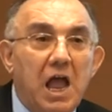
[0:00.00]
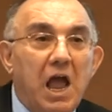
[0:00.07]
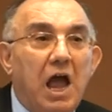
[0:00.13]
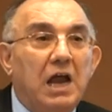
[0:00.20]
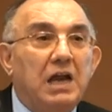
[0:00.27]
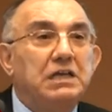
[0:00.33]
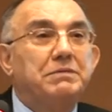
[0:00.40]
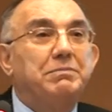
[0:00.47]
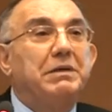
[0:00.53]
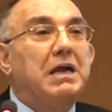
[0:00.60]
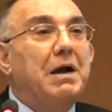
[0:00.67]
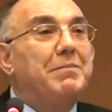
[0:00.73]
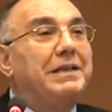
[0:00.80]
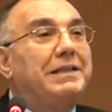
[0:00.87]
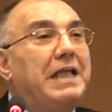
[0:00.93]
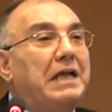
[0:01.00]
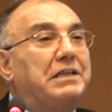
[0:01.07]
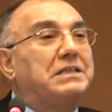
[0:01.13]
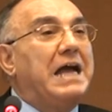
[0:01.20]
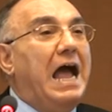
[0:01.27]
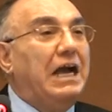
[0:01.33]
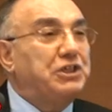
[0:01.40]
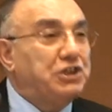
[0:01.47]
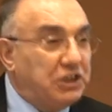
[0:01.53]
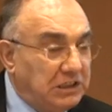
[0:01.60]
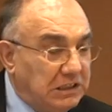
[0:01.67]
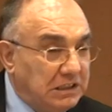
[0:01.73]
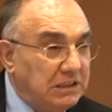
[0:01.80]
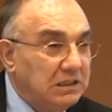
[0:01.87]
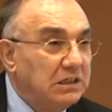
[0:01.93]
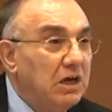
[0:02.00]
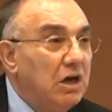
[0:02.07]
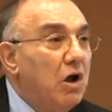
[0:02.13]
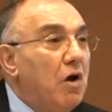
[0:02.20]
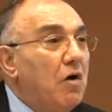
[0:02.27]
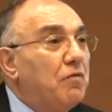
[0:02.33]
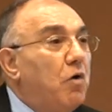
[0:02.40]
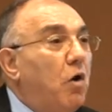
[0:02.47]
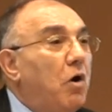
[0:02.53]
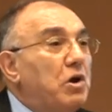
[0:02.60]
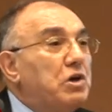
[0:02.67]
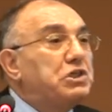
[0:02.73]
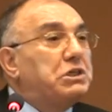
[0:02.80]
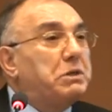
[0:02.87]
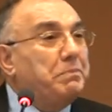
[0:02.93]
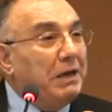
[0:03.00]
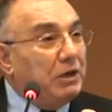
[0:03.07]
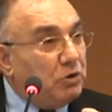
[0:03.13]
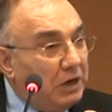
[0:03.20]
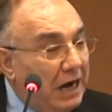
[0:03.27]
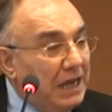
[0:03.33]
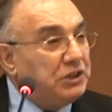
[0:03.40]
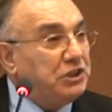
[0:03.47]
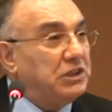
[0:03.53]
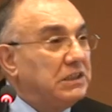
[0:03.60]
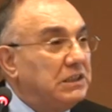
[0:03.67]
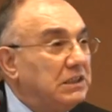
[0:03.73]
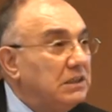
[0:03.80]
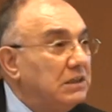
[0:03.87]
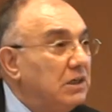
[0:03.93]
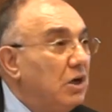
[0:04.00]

and has become an attraction for speculation